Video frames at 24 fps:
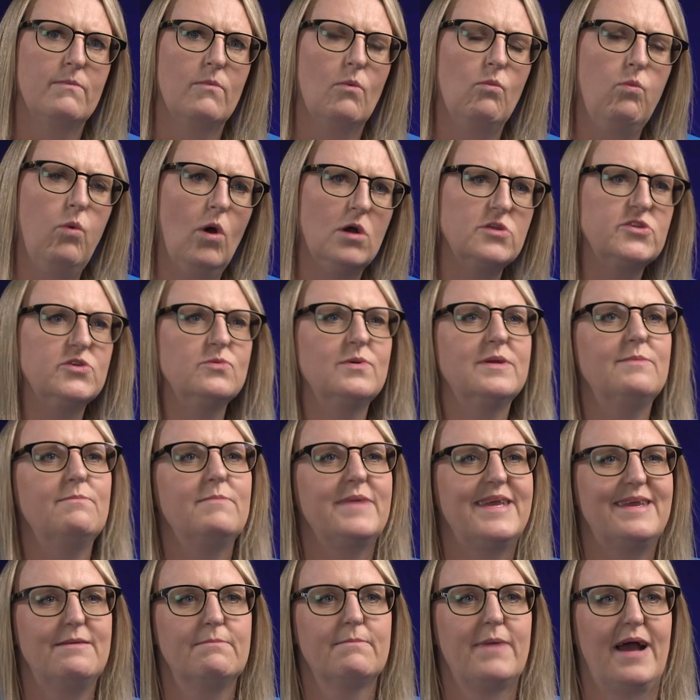What do we
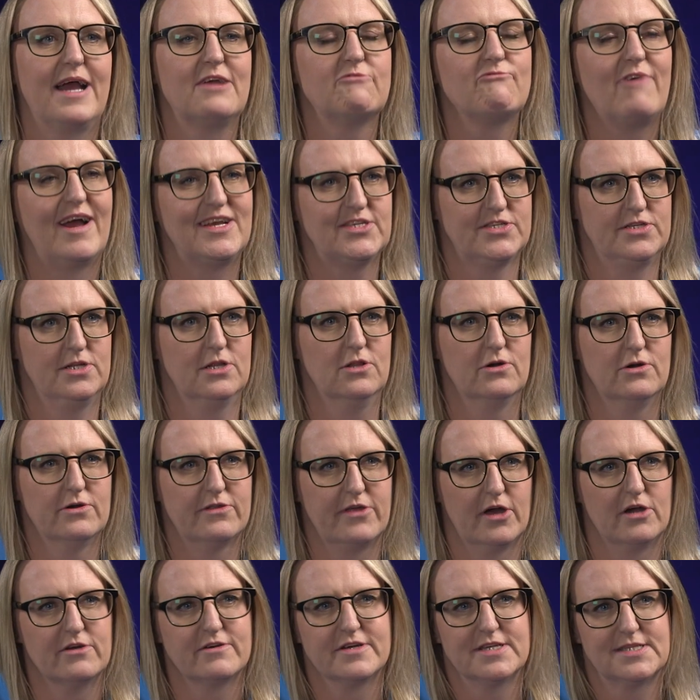mean by rational
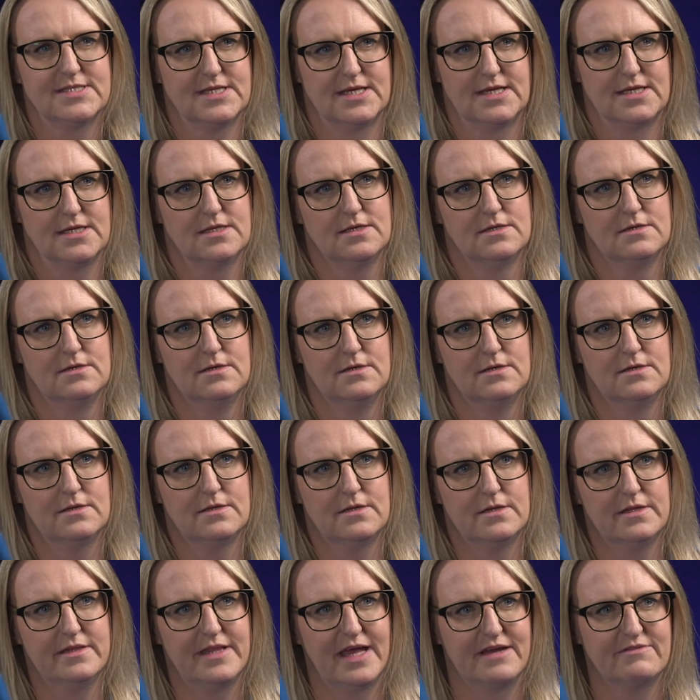authority
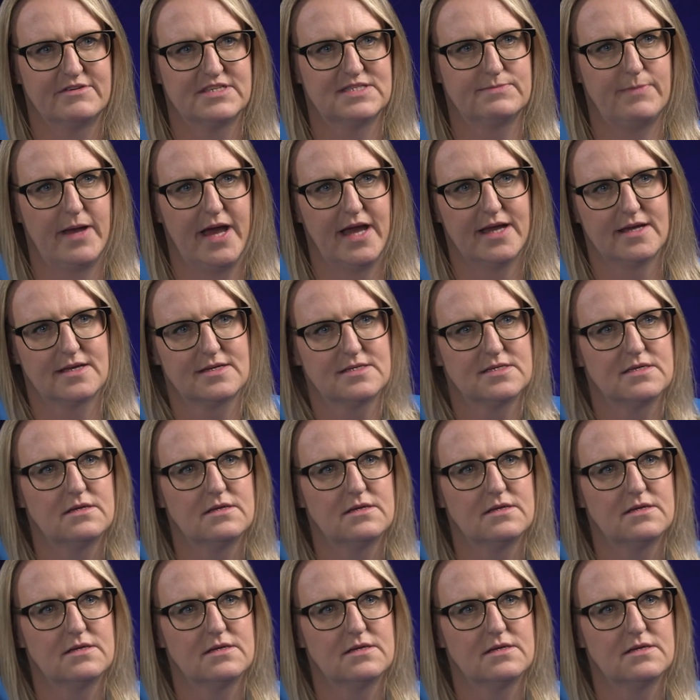in that respect?